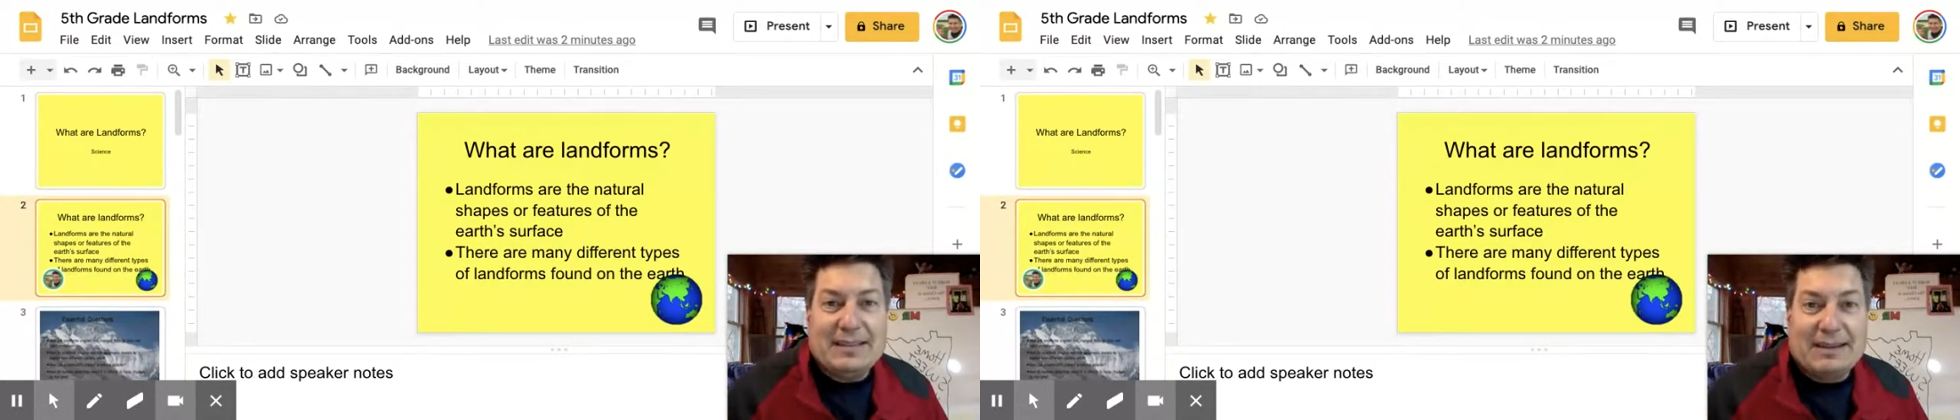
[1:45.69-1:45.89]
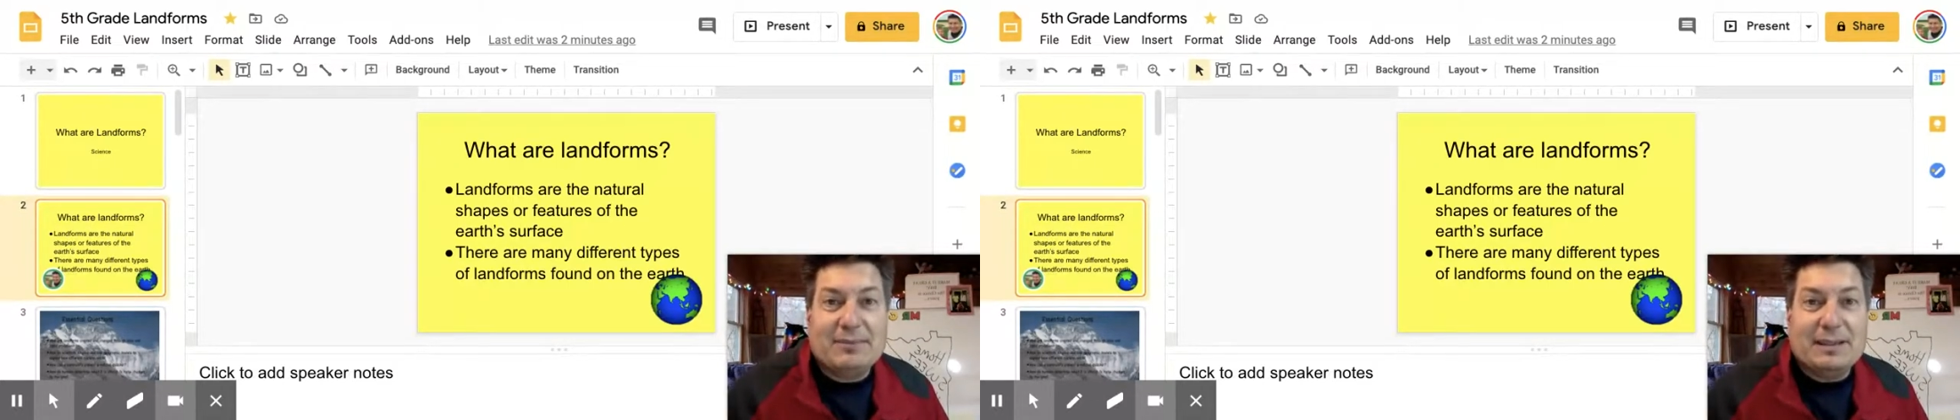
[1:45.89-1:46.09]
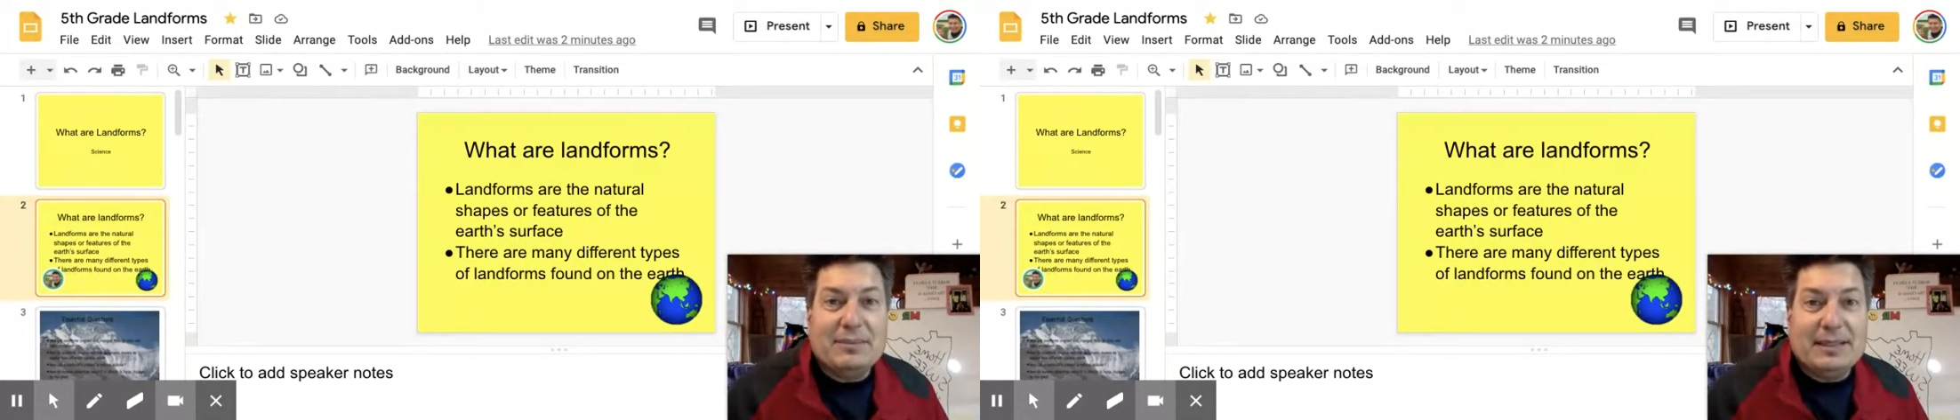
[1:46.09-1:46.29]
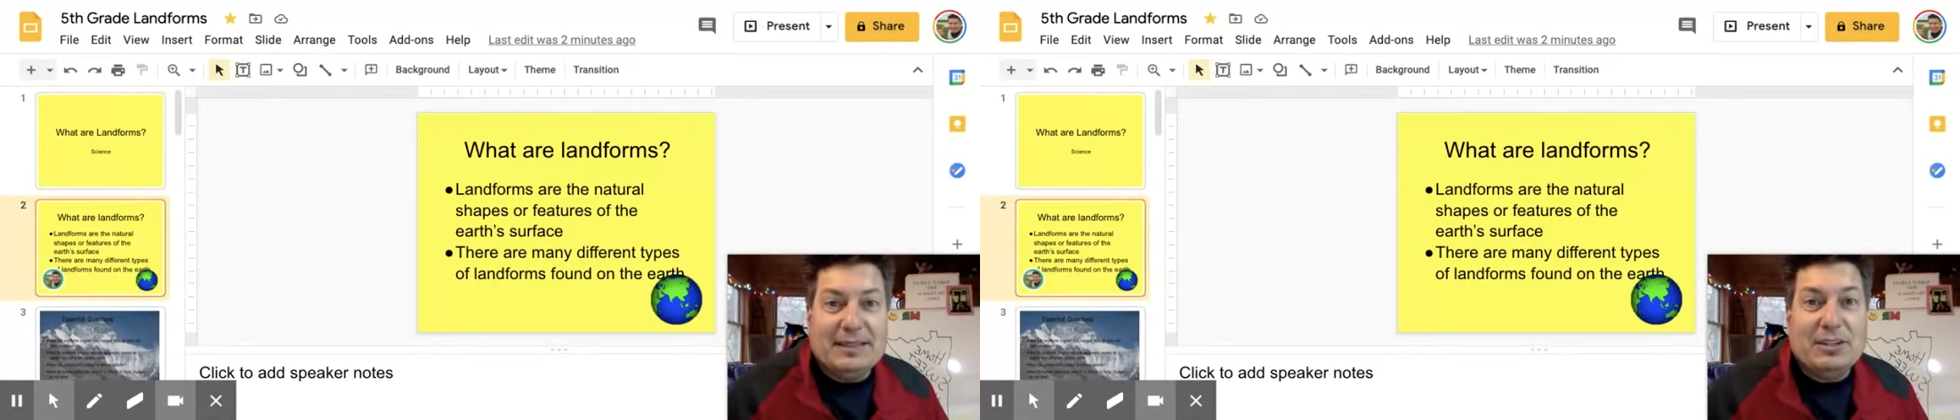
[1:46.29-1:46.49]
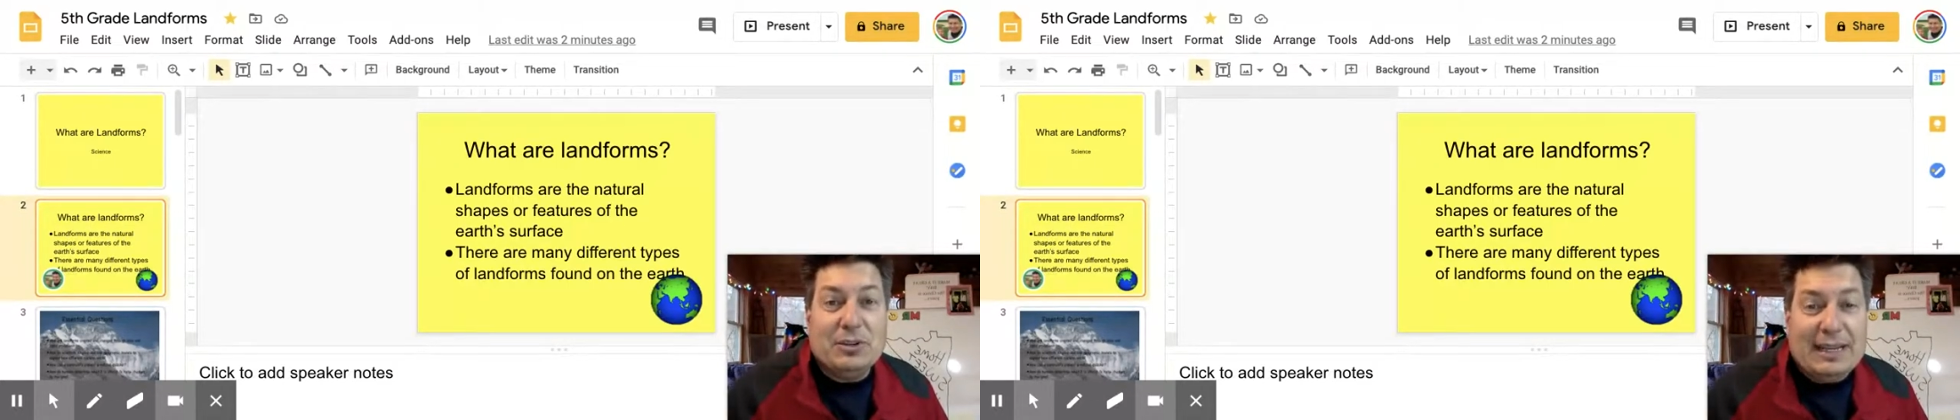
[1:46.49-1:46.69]
definitely be a
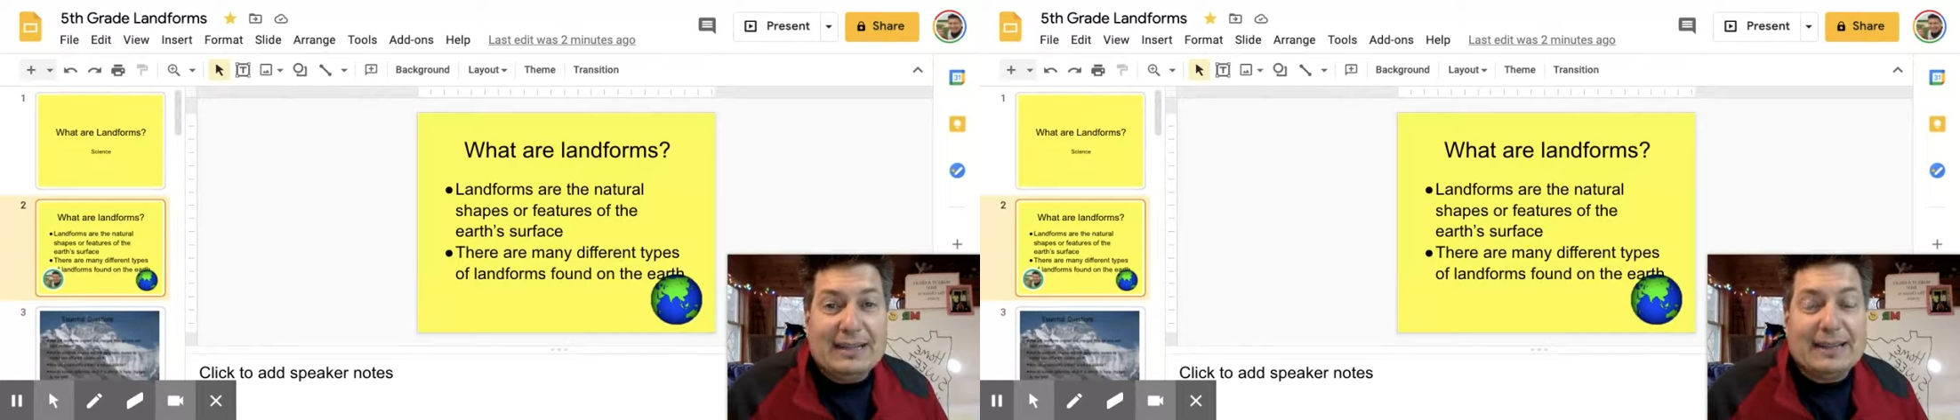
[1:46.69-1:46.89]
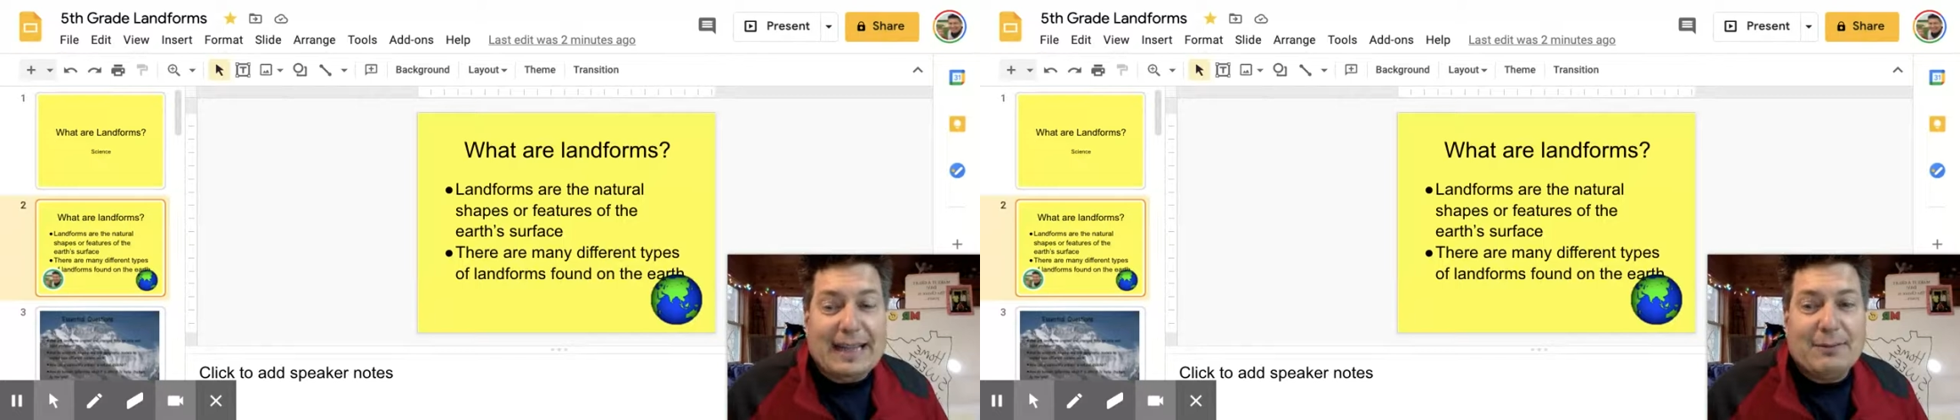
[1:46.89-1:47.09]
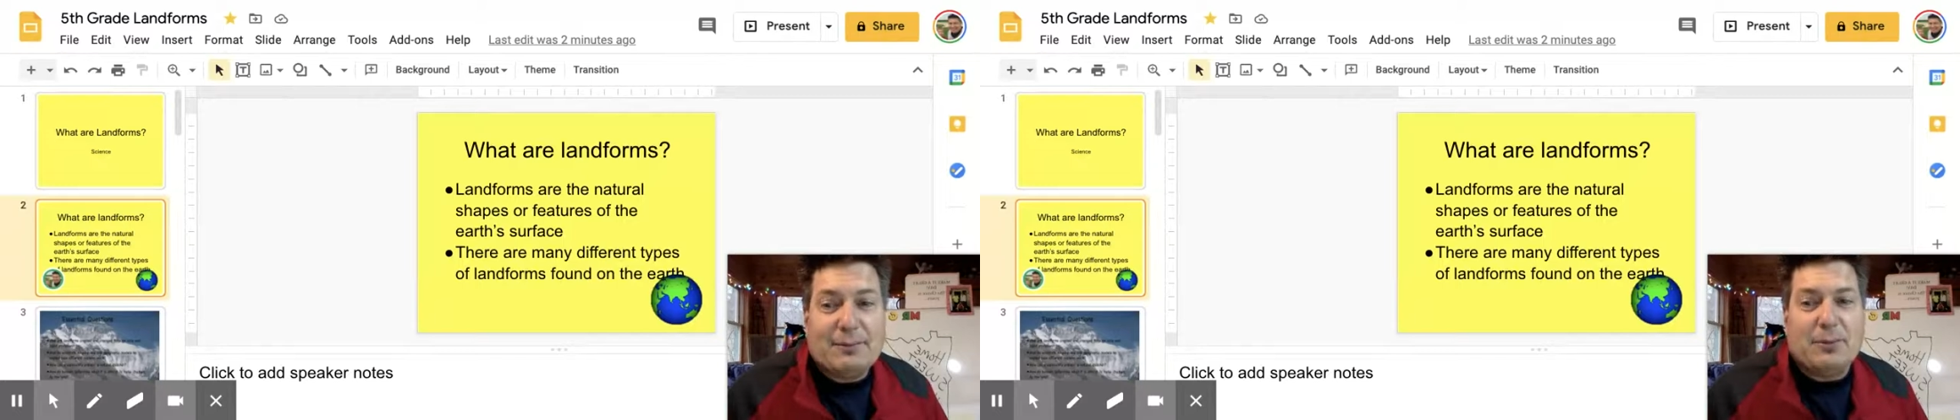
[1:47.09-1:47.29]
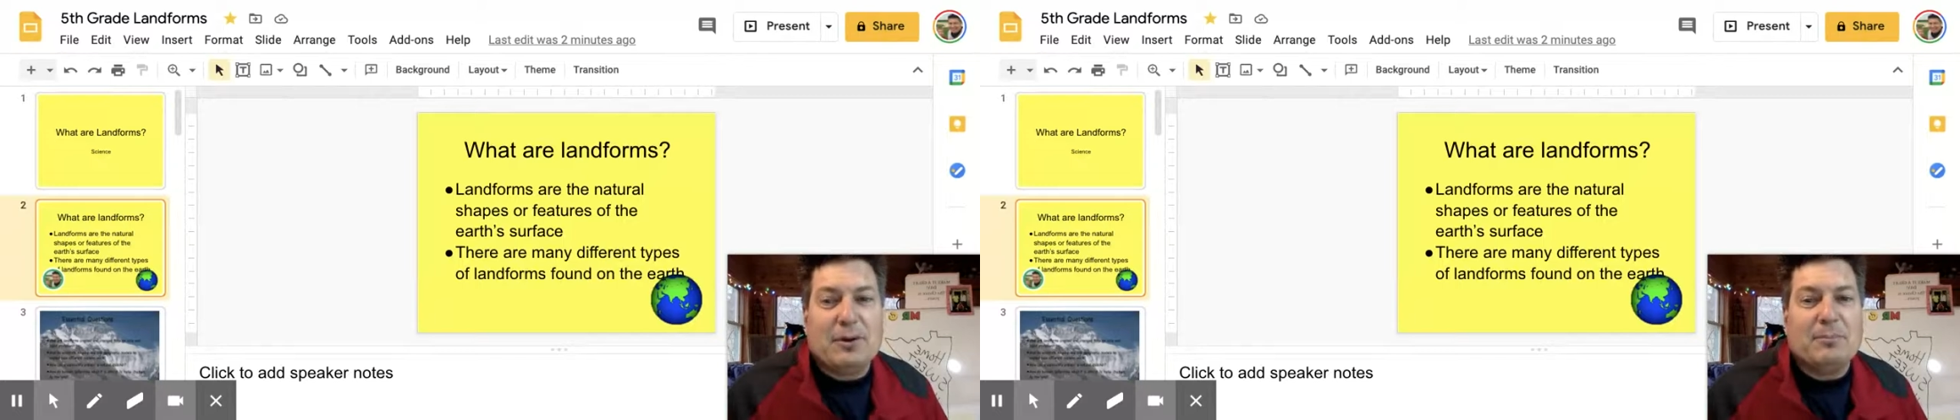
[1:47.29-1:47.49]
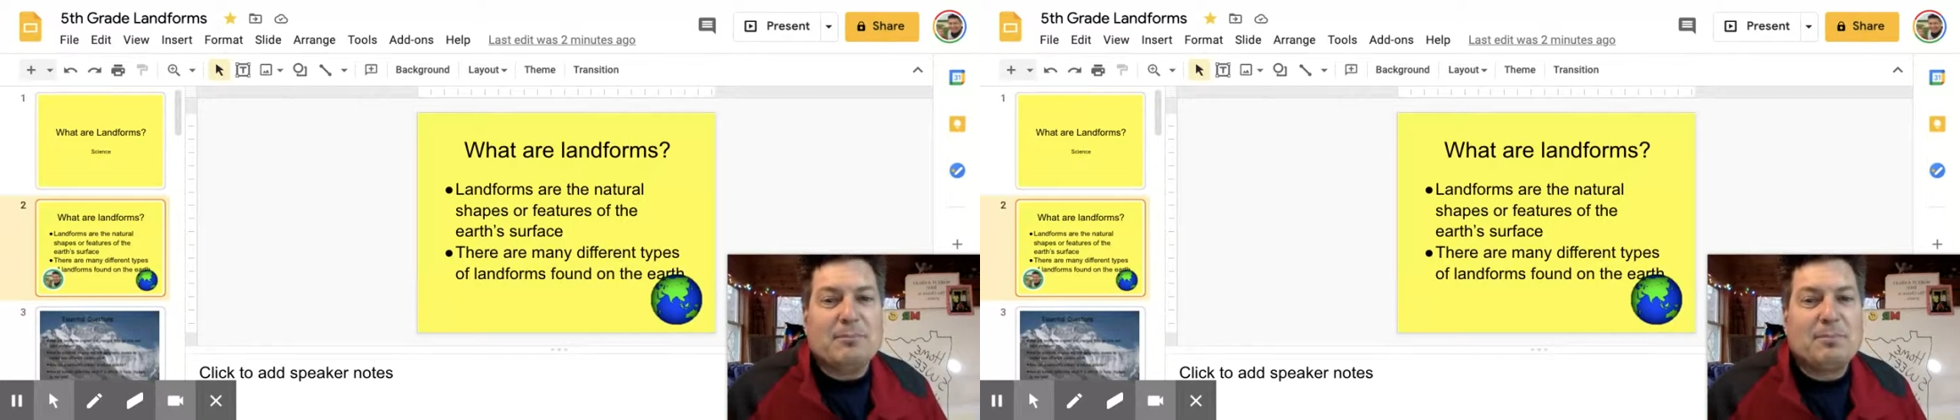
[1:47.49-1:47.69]
unique
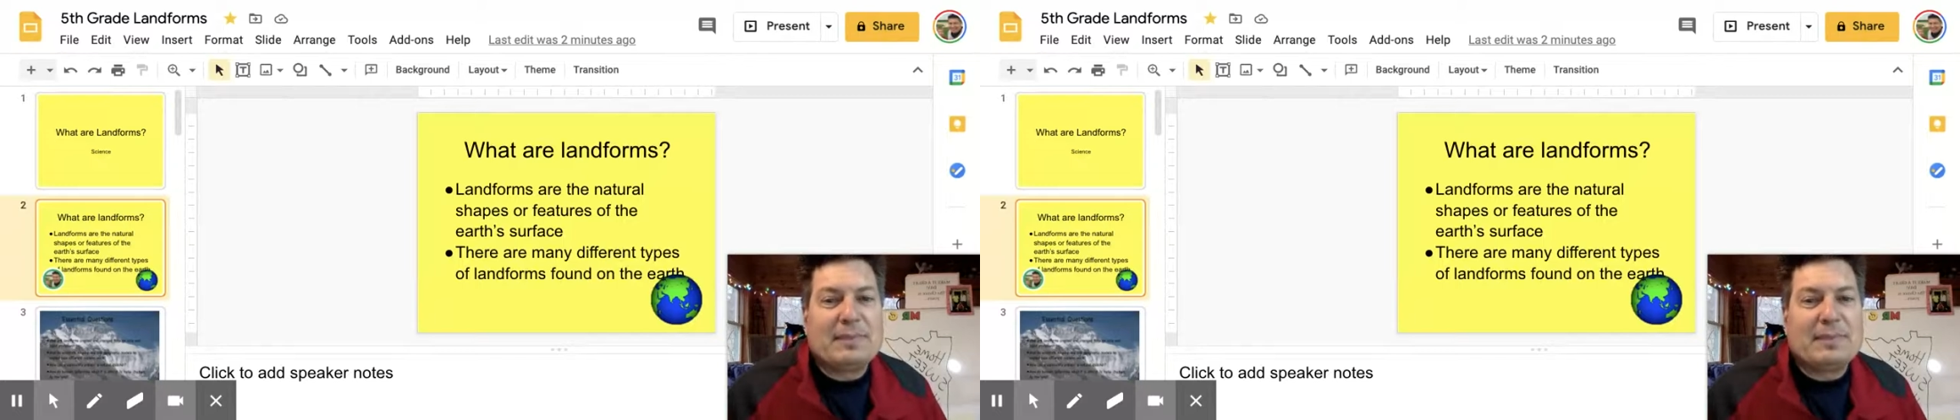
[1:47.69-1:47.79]
landform.